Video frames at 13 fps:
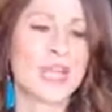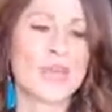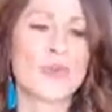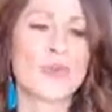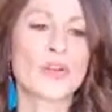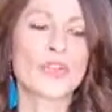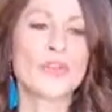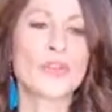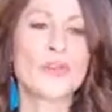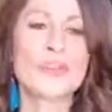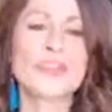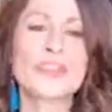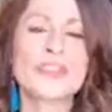where
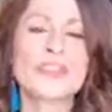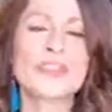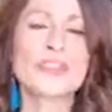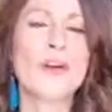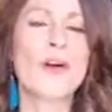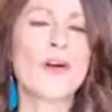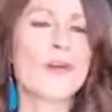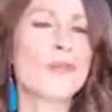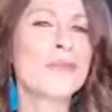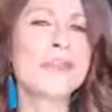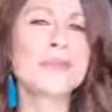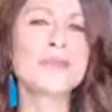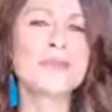you were just
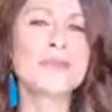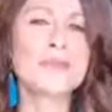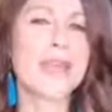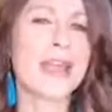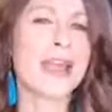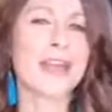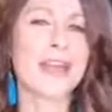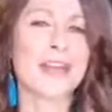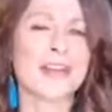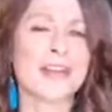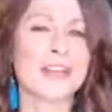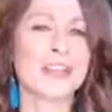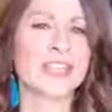always
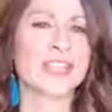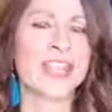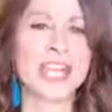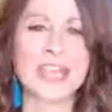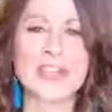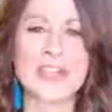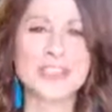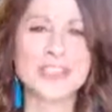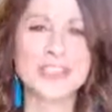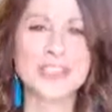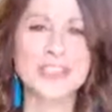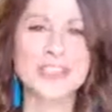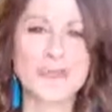aware of the
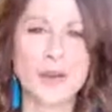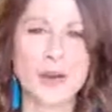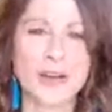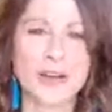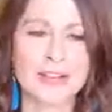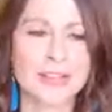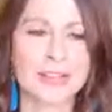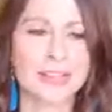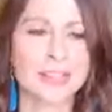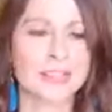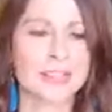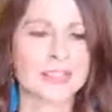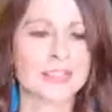energies of
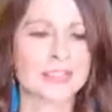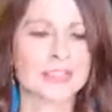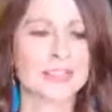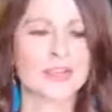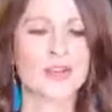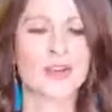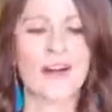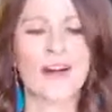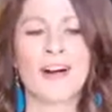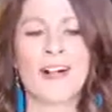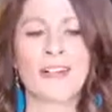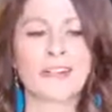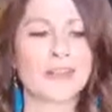possibilities that were
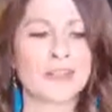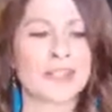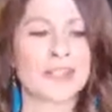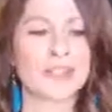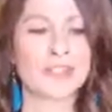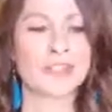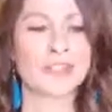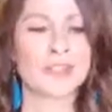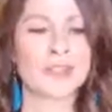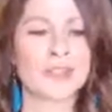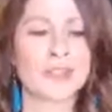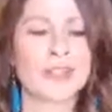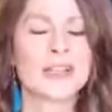all around
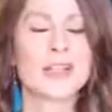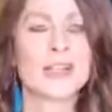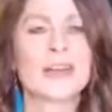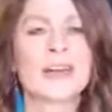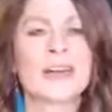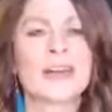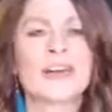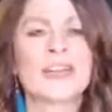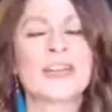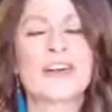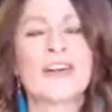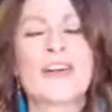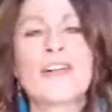you
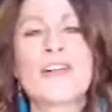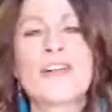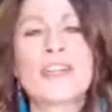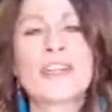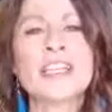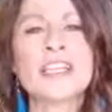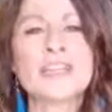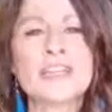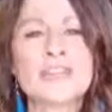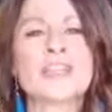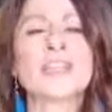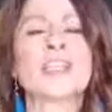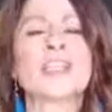and all the
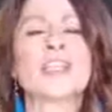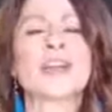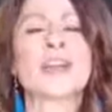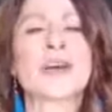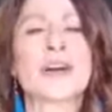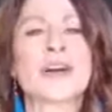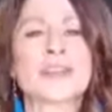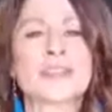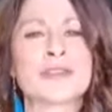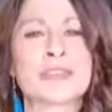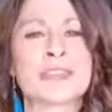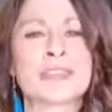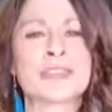infinite
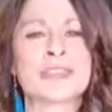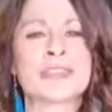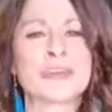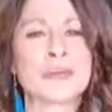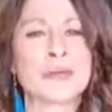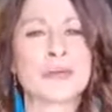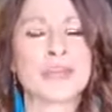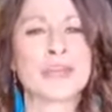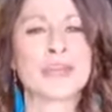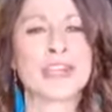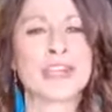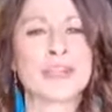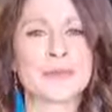possibilities that were
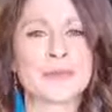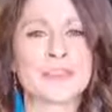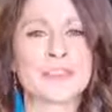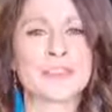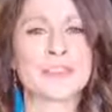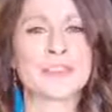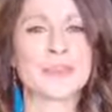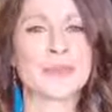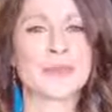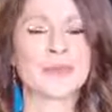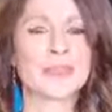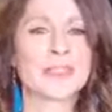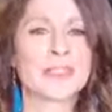available to you.